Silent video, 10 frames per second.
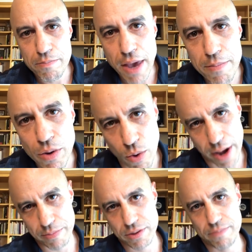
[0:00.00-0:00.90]
Baby
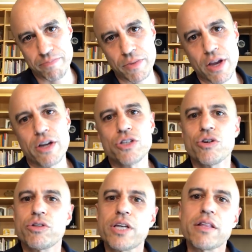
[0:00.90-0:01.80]
wipes.
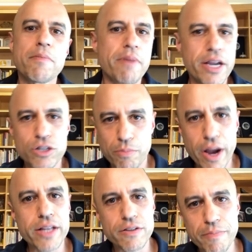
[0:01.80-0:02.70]
Turns out the major
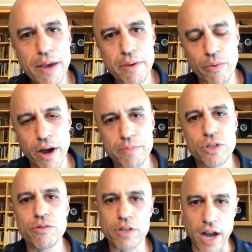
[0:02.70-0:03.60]
brands of baby wipes
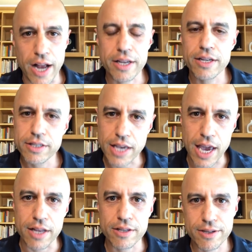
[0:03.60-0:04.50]
do not
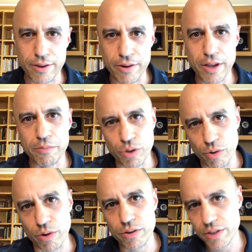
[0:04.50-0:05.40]
contain sodium
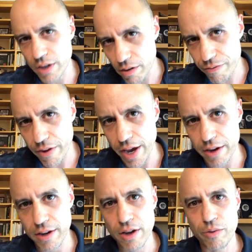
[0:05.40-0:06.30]
lauryl
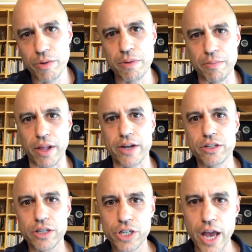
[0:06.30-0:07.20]
sulfate when people
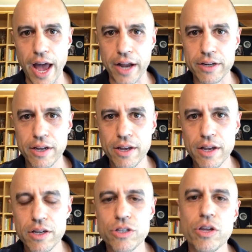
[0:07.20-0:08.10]
actually checked.
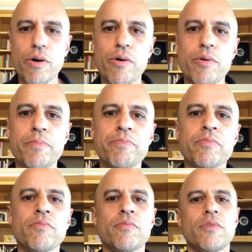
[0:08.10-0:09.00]
So
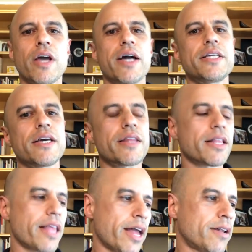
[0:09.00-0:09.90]
the idea
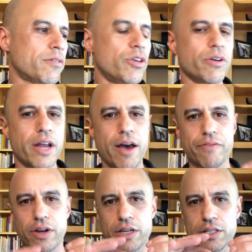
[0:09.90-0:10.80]
that then you can
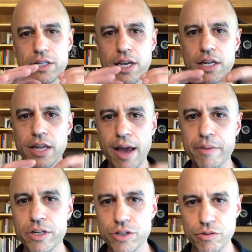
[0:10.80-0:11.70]
have a skin
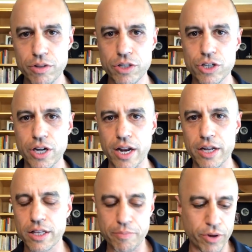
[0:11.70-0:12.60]
damage through these
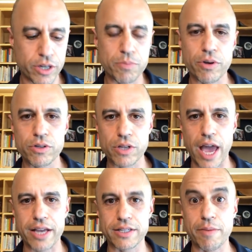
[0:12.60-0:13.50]
genetically predisposed
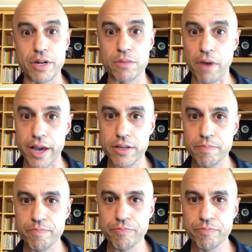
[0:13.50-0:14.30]
eczematous mice,